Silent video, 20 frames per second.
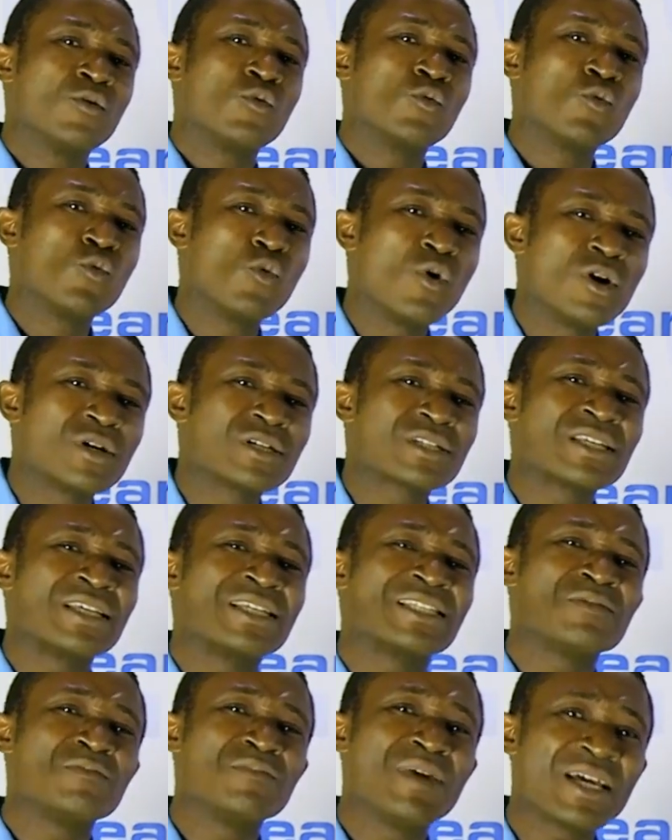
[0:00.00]
Once
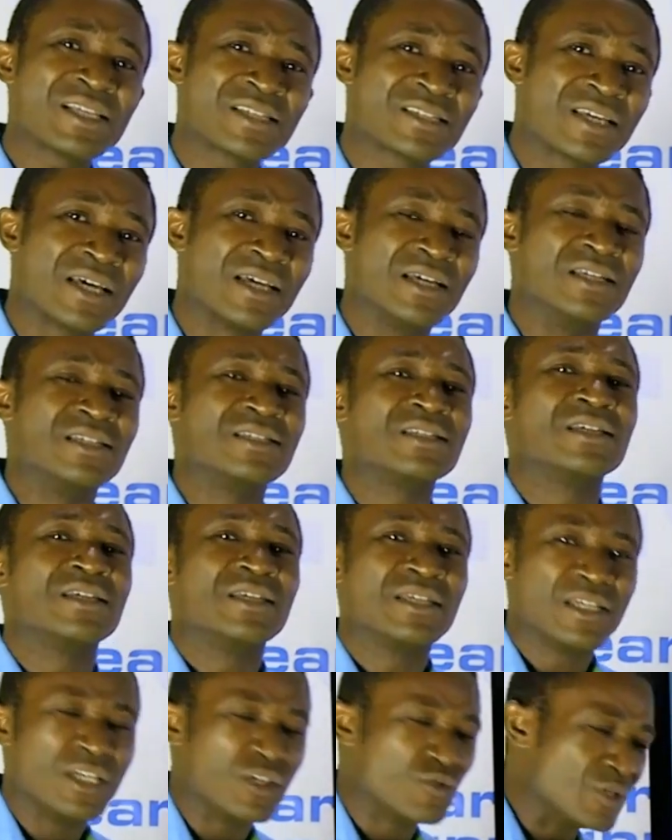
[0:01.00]
it makes sense,
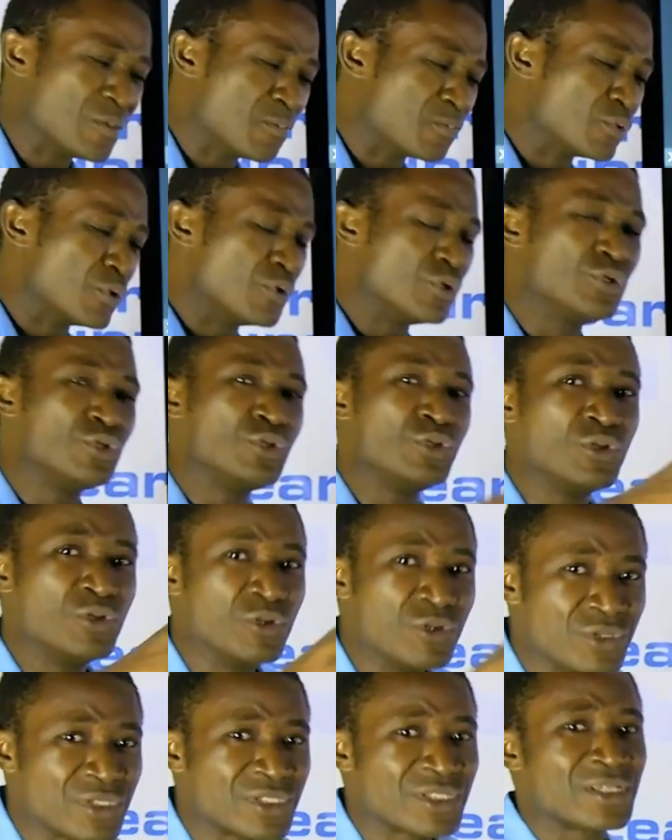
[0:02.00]
it will
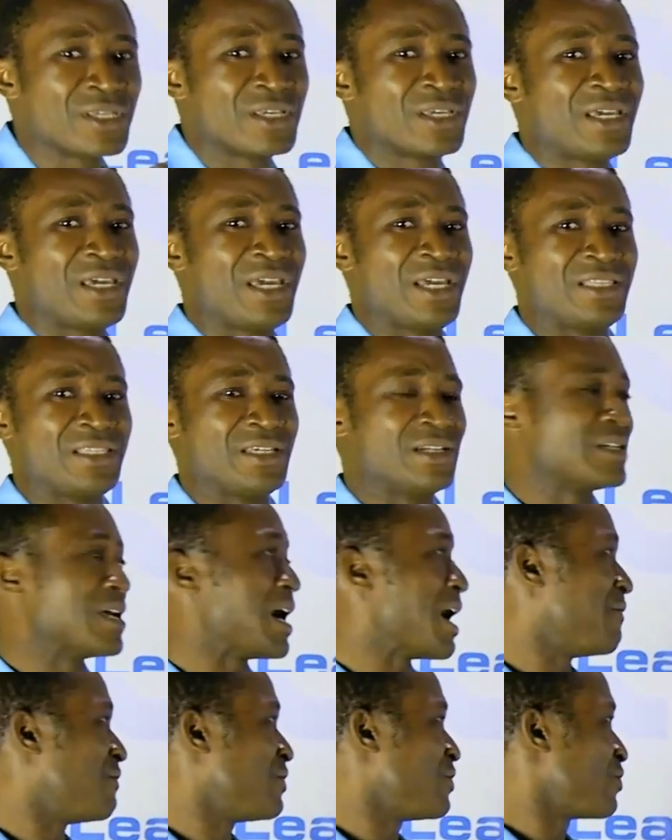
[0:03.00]
produce a
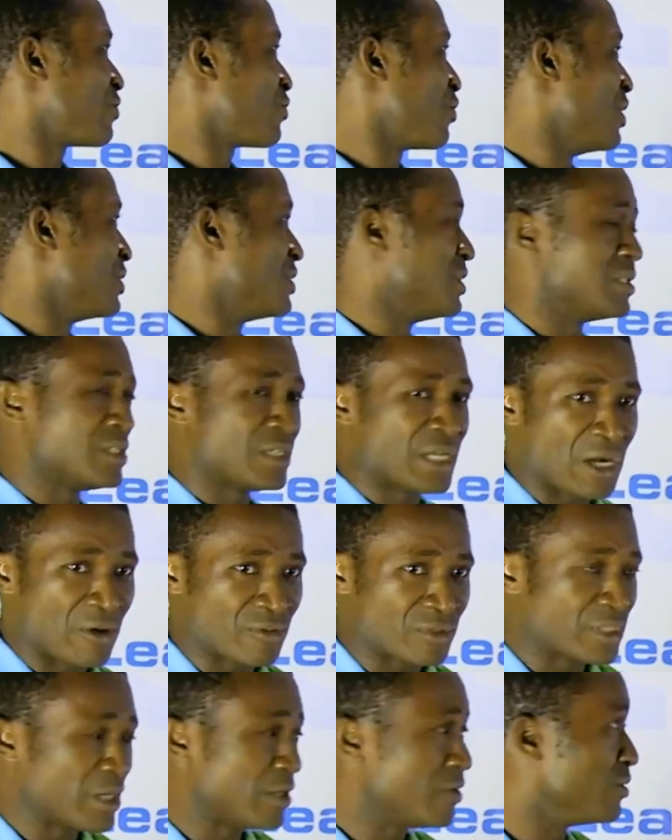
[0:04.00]
derived quantity. I
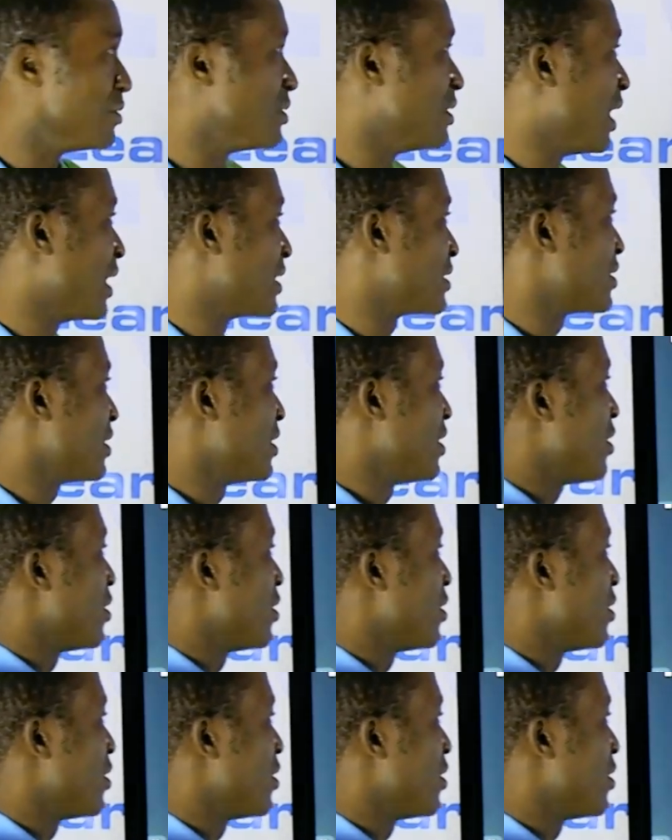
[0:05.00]
will tell you that.